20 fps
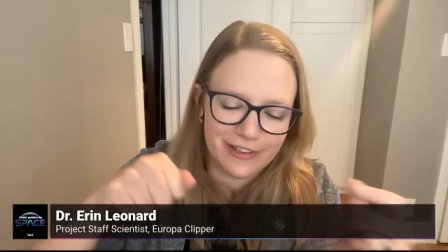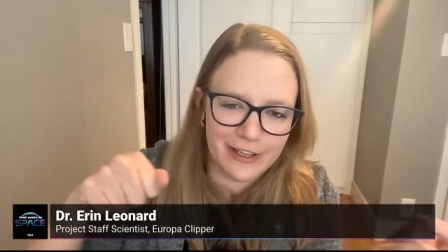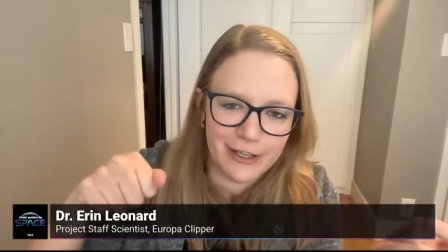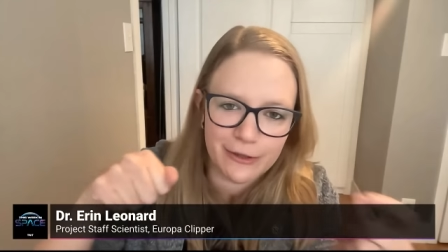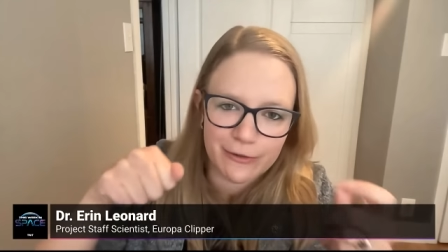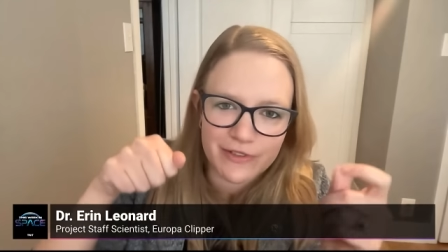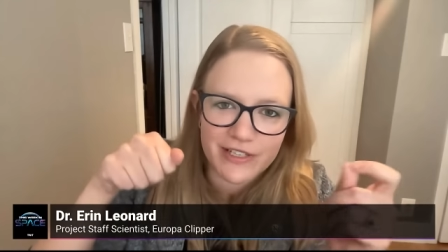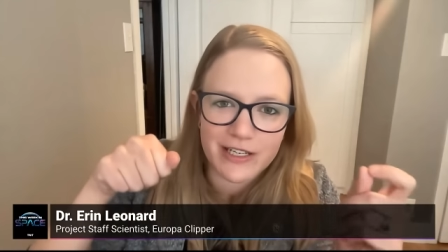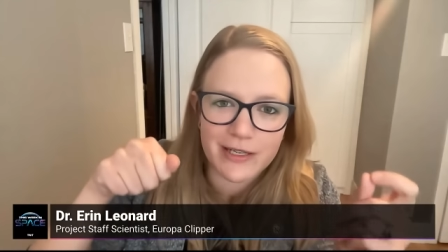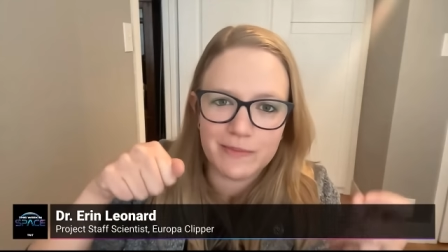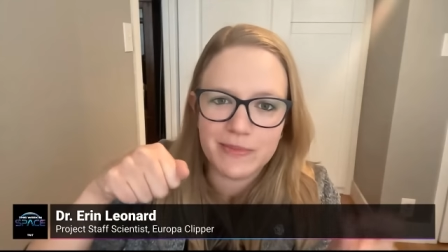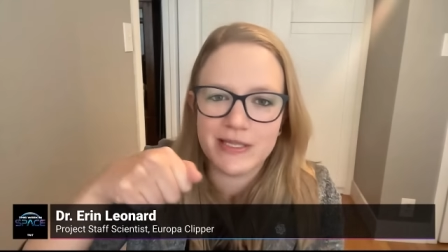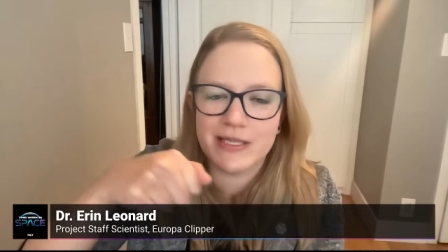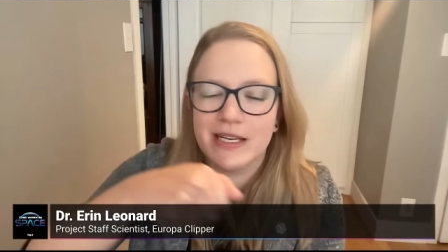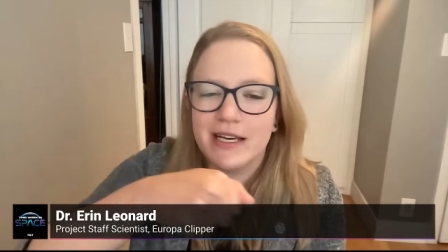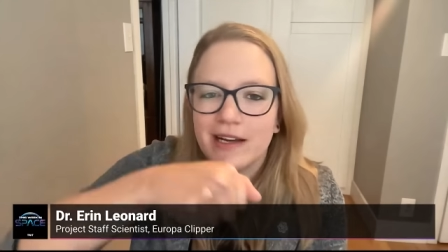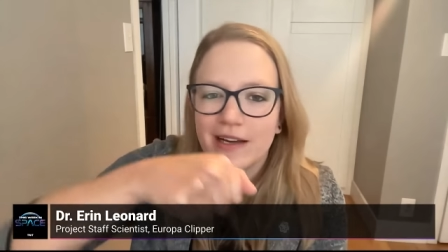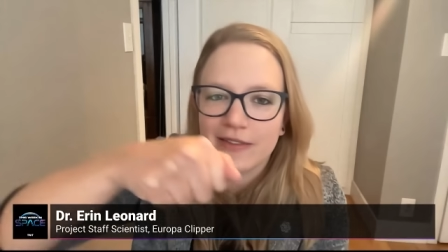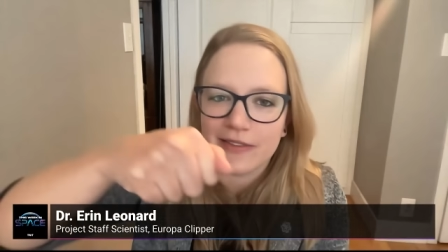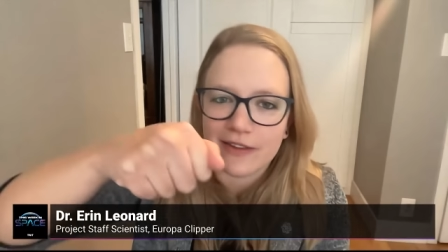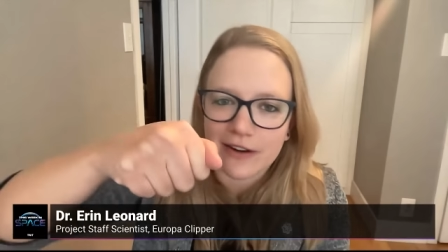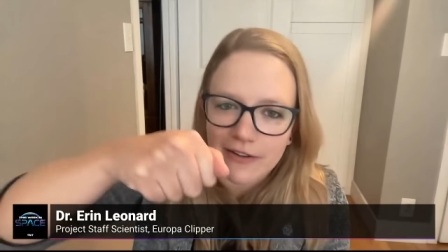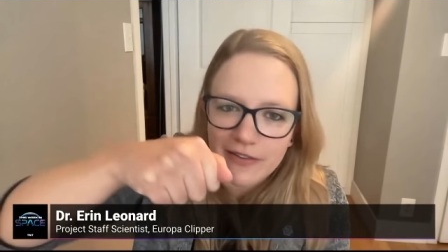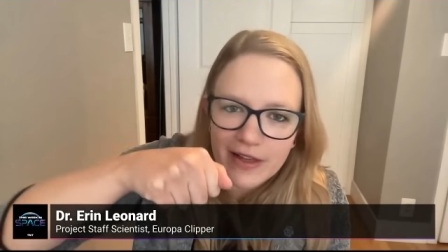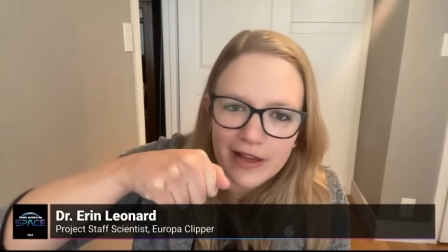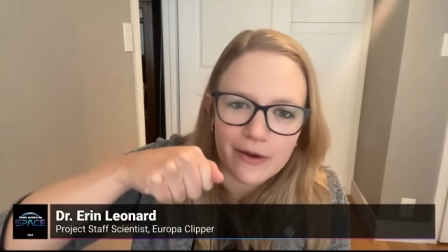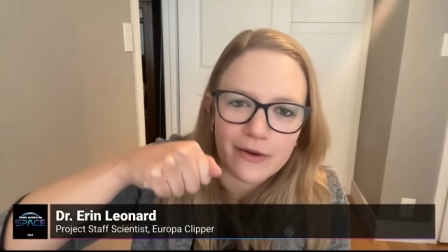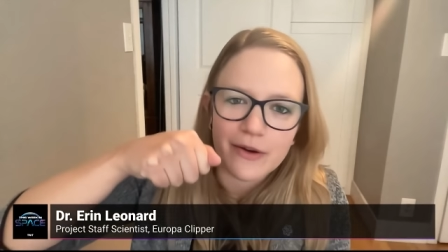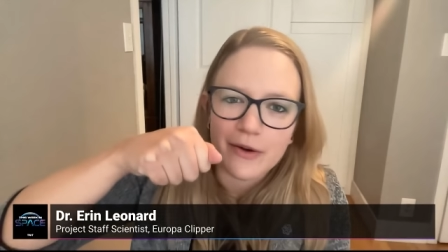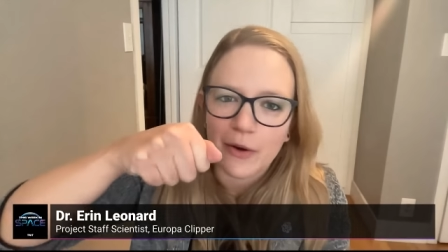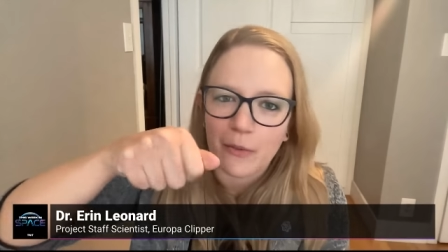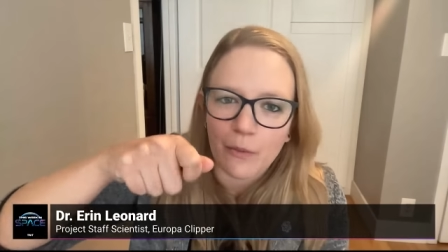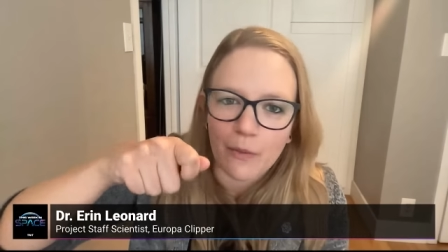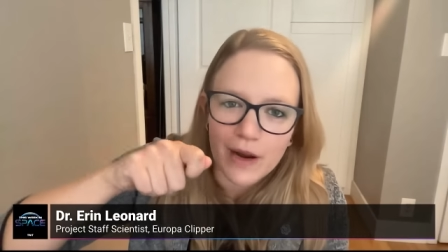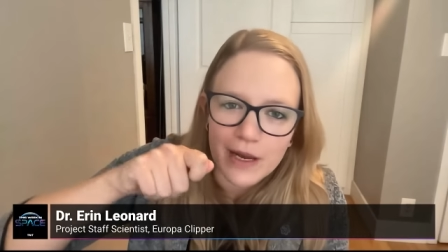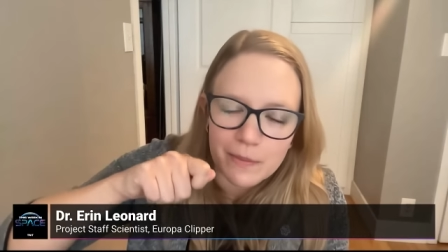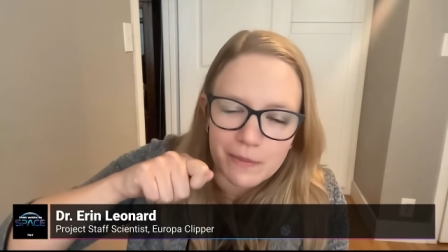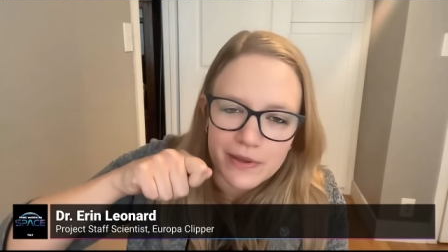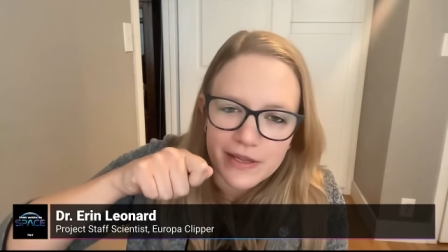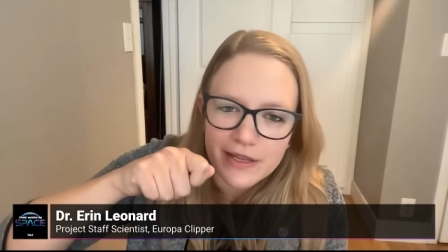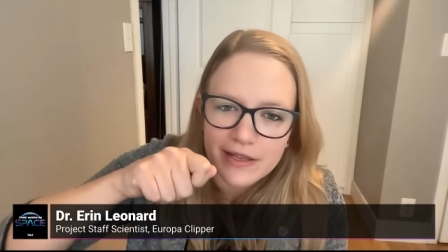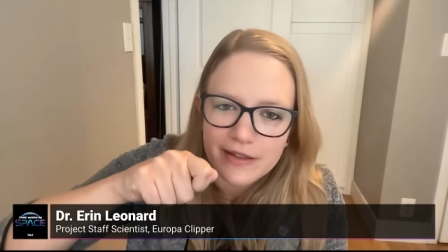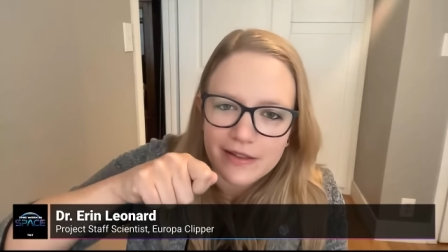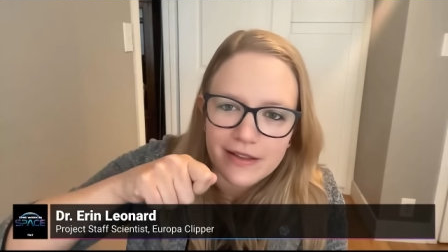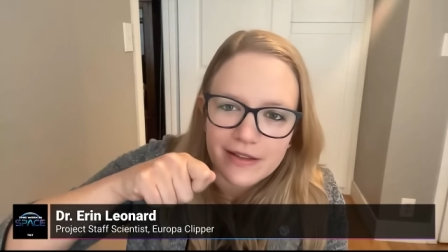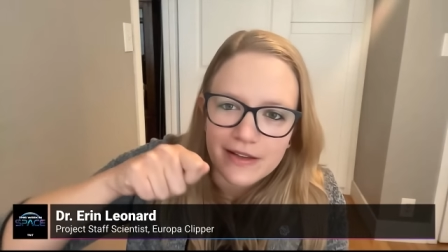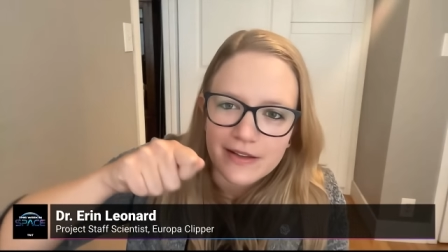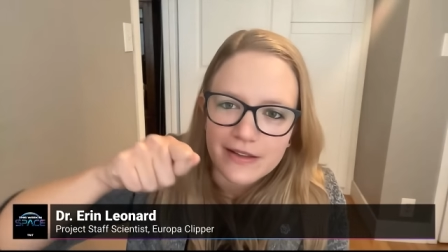Q-tips, and they're like wiping